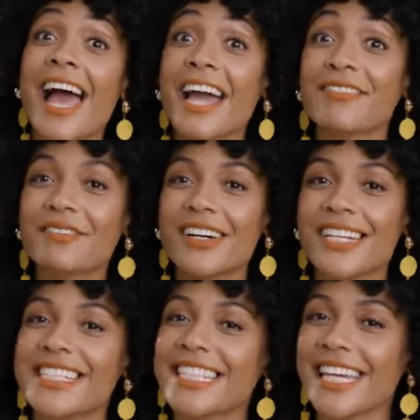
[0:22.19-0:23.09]
Hi
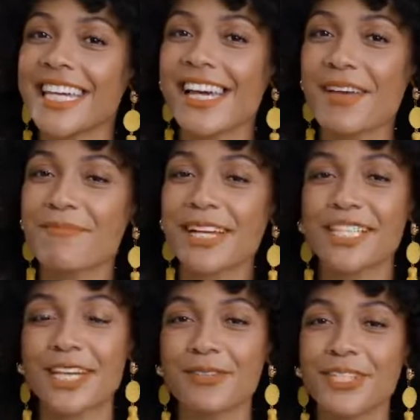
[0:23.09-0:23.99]
everyone, it's Kia, and my
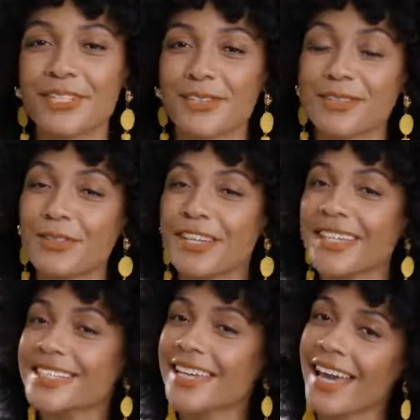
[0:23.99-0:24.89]
channel is The
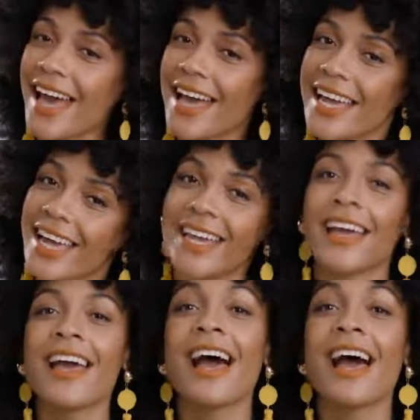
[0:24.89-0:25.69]
Notorious KIA.